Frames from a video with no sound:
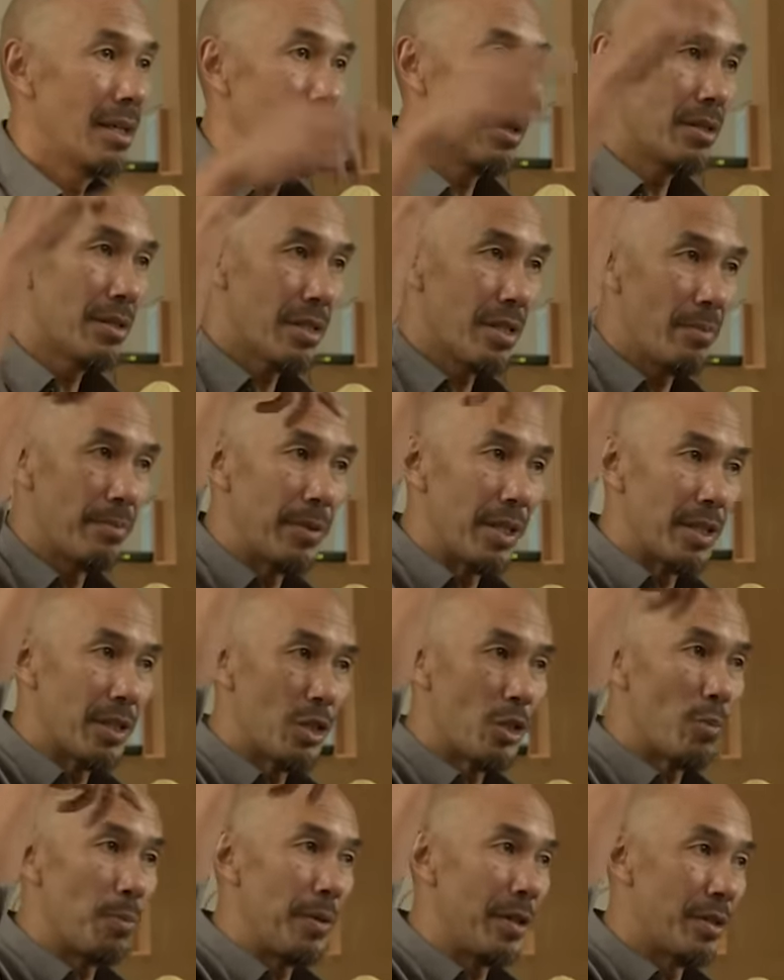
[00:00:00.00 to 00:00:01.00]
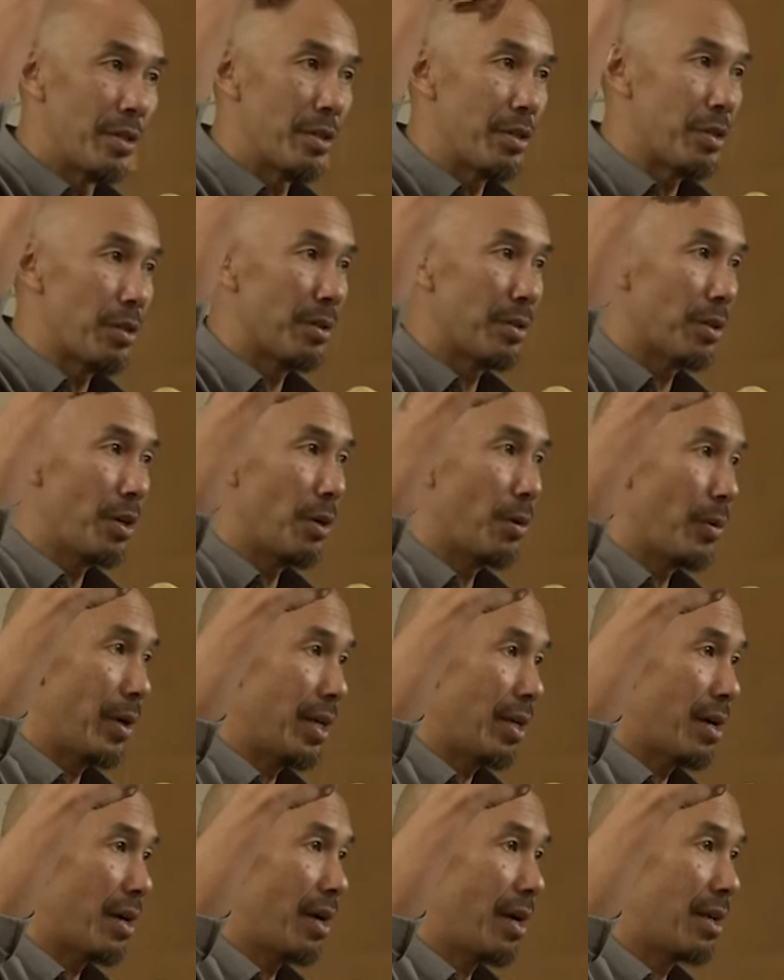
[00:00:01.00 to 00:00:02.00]
There's something spiritual
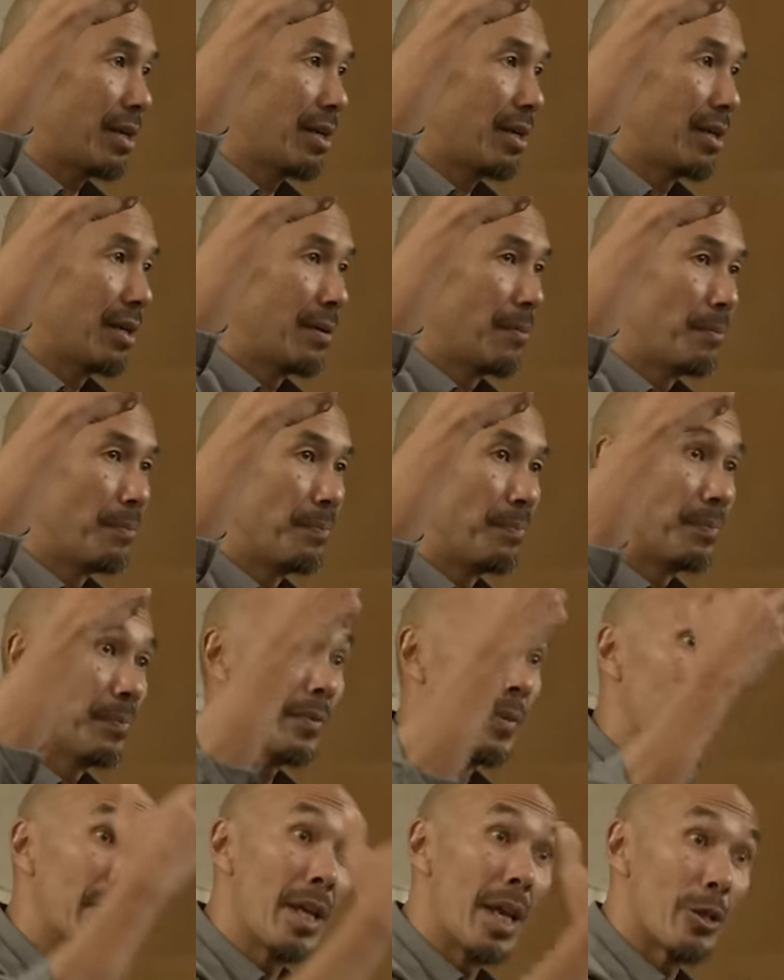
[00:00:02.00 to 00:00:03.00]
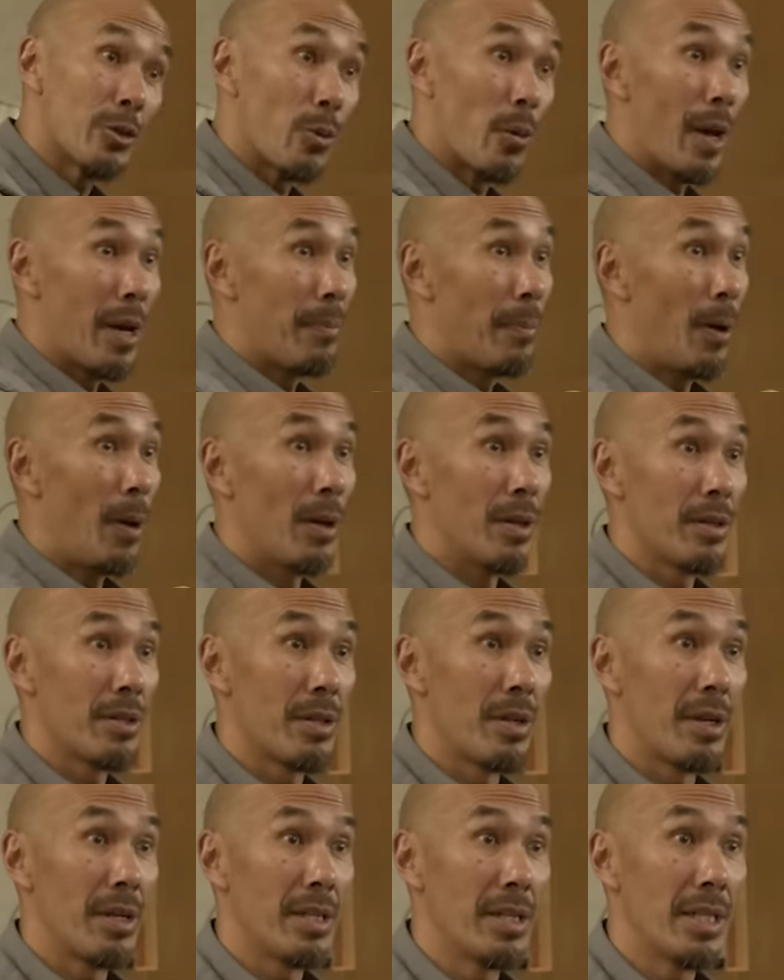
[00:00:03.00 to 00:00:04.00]
going on. And that's why Paul's
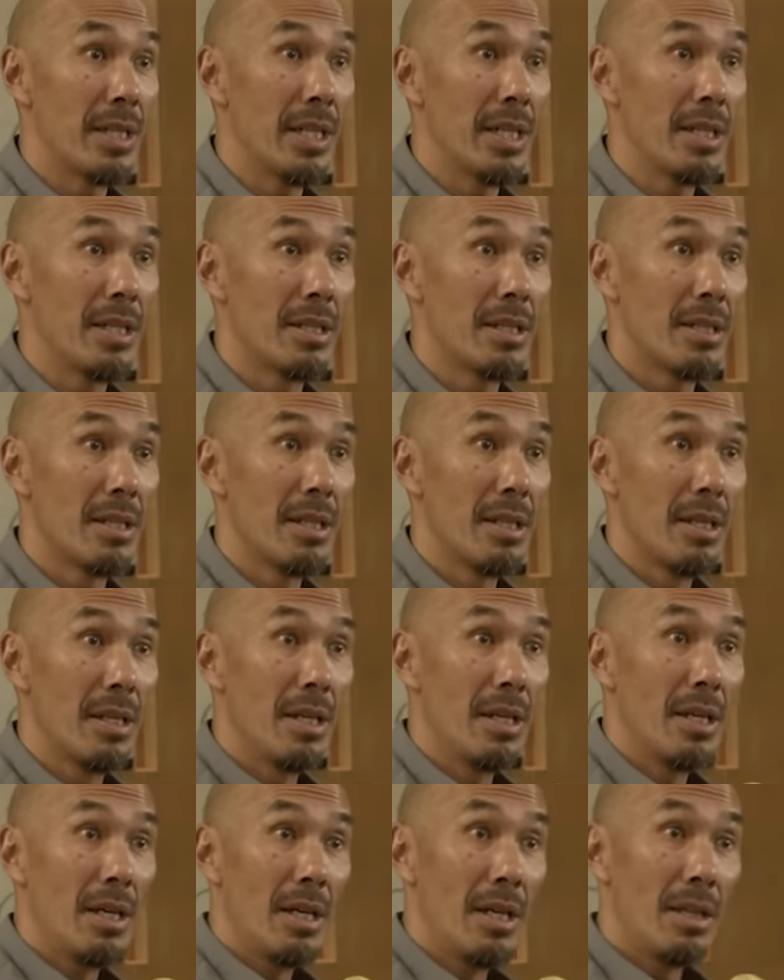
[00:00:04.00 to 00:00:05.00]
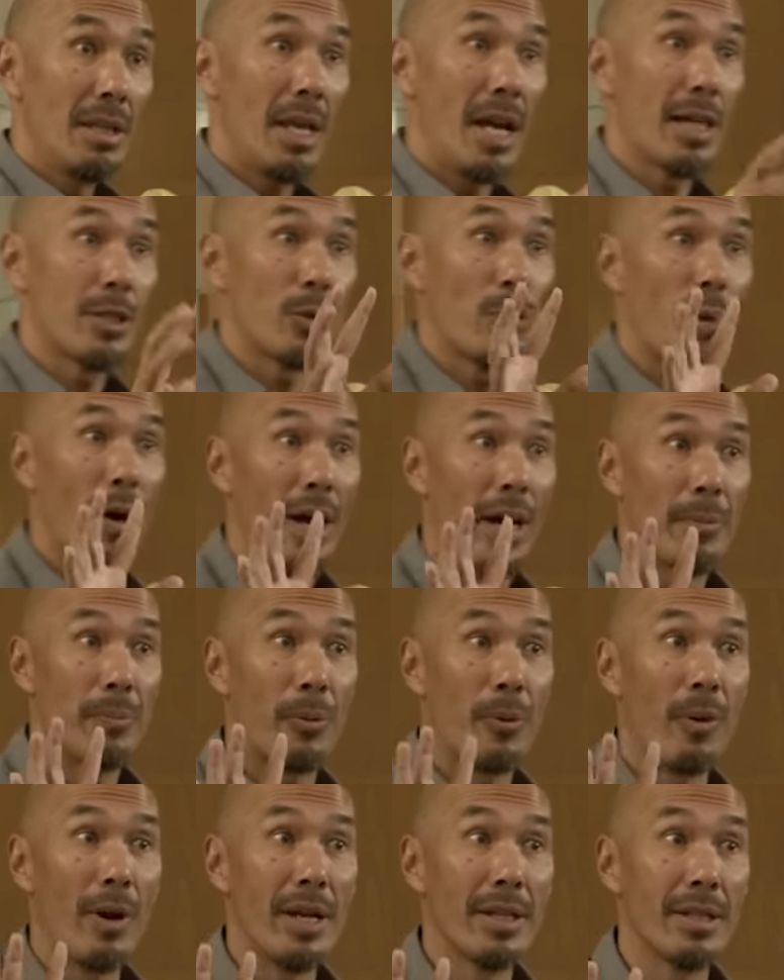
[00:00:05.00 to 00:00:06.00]
on his knees. That's why I
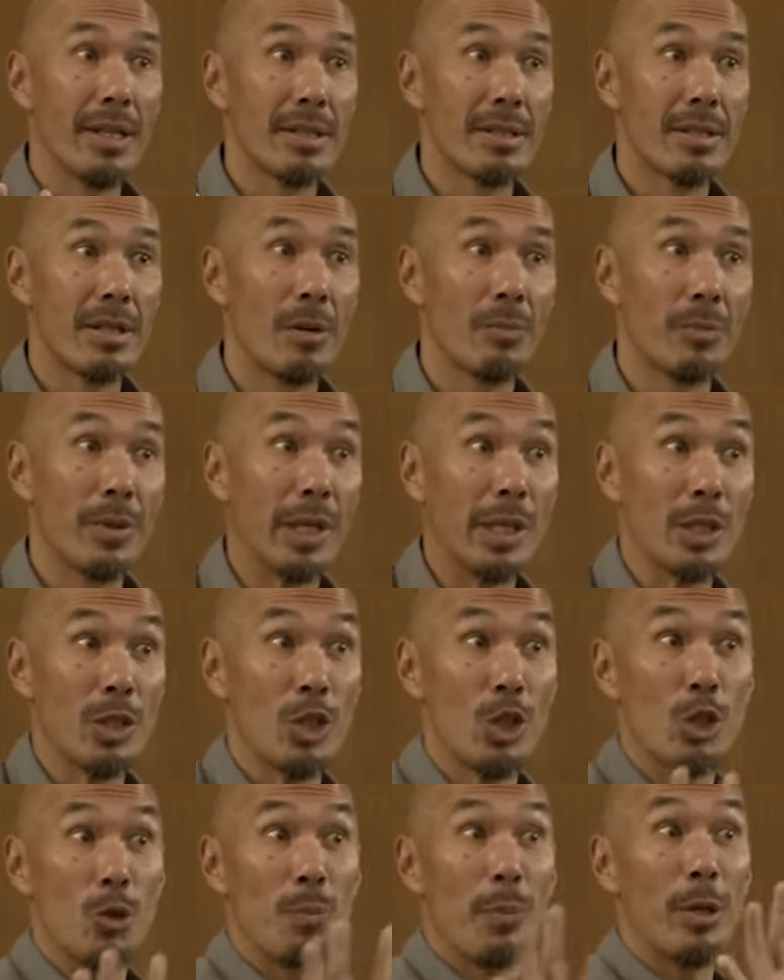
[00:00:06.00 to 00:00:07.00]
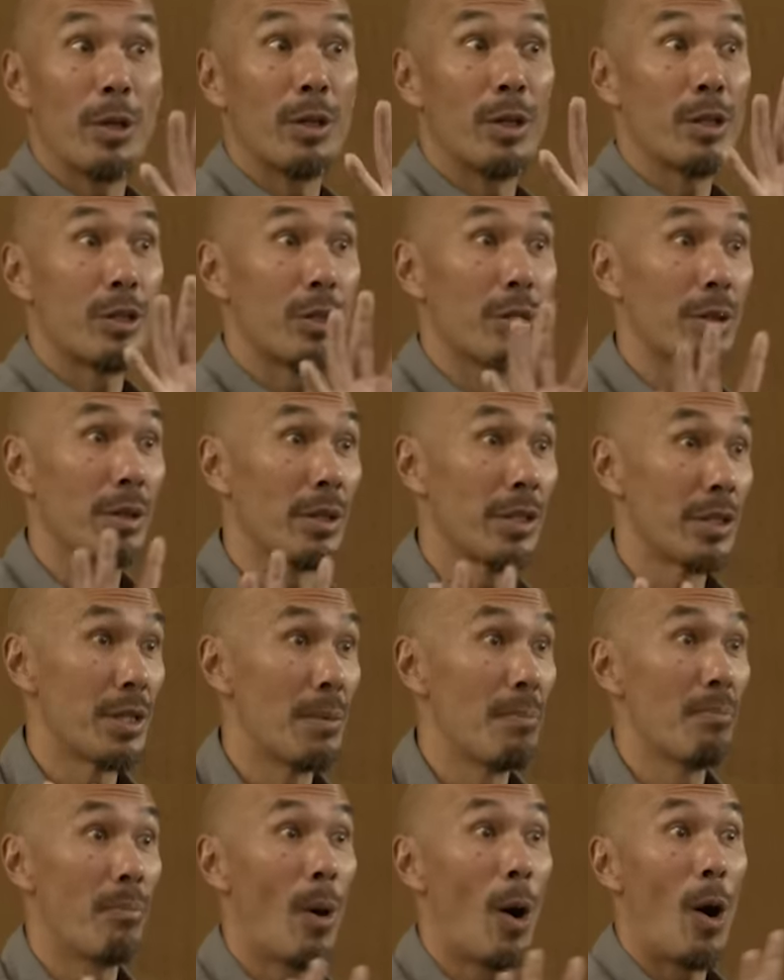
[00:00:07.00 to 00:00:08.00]
pray that something spiritual is
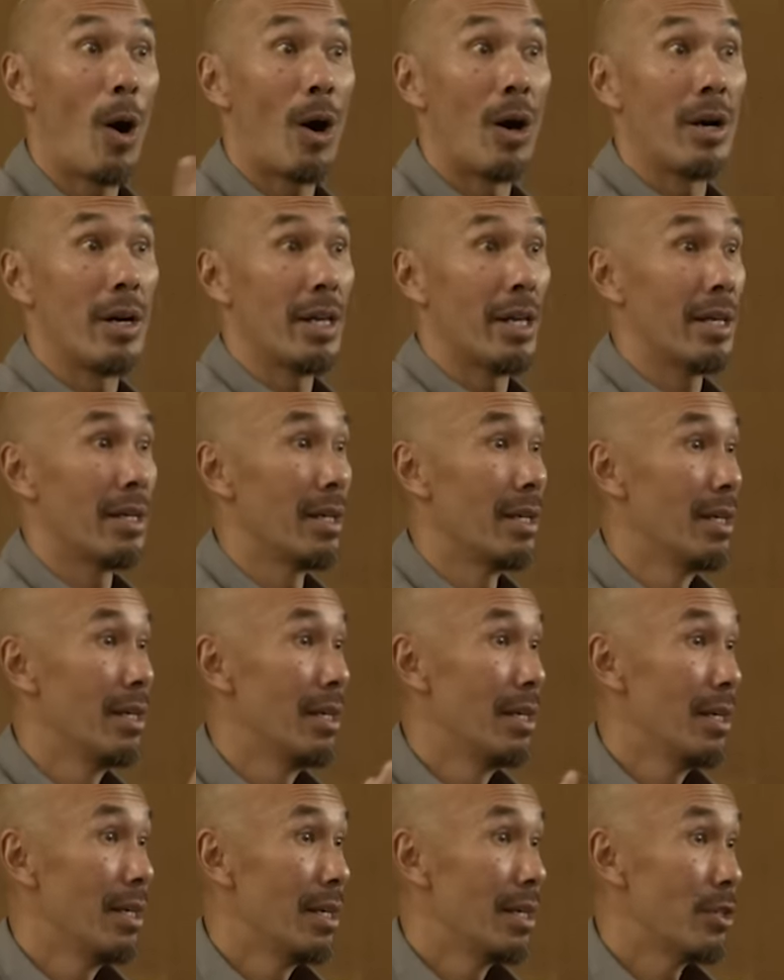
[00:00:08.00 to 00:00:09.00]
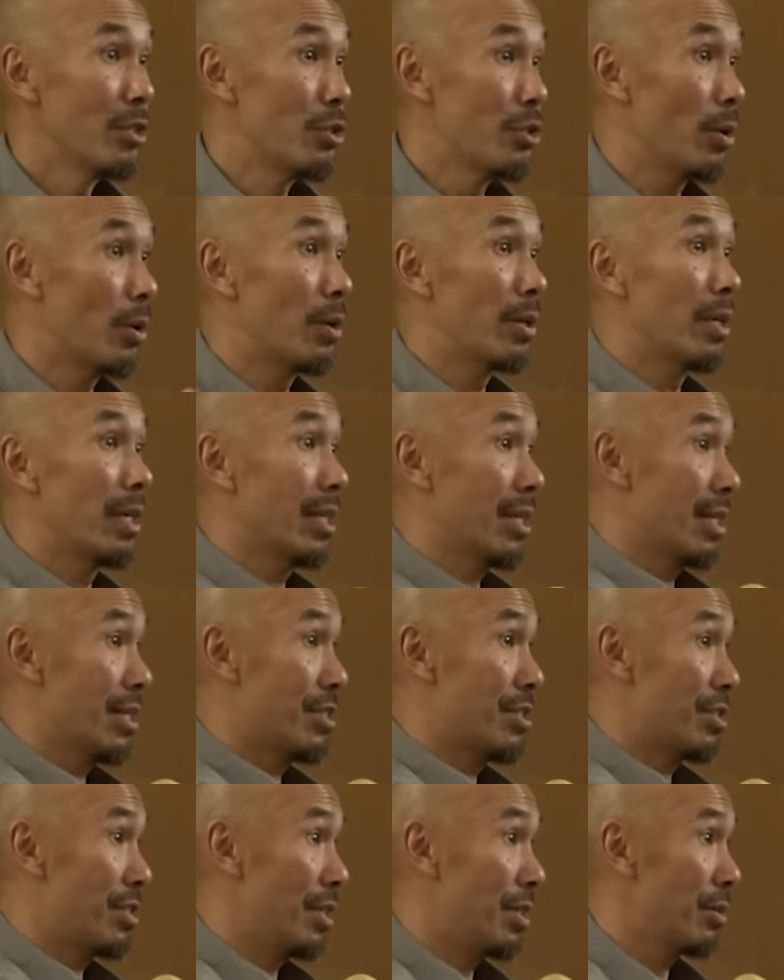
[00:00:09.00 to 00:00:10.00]
imparted during
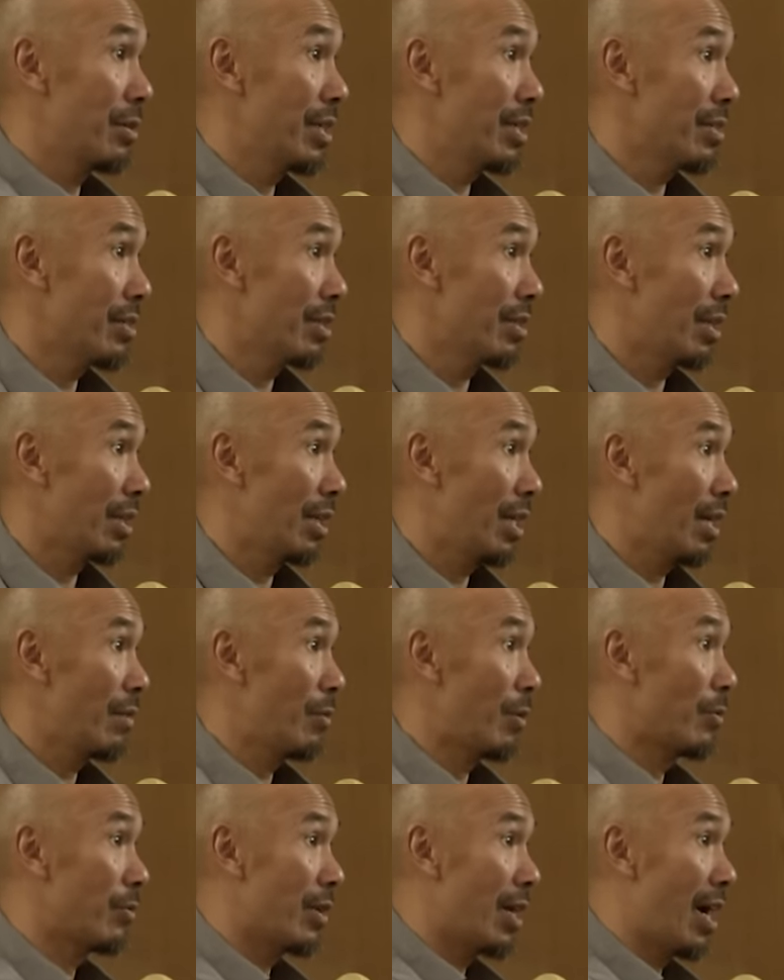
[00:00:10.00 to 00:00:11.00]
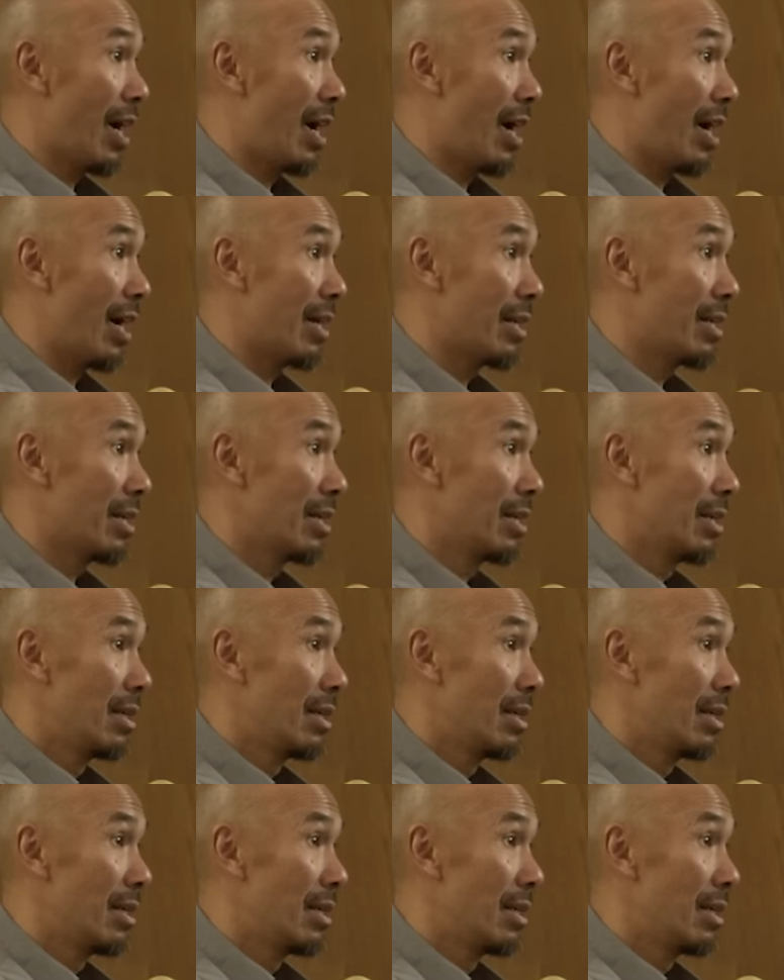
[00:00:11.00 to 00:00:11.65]
this series on the love of God,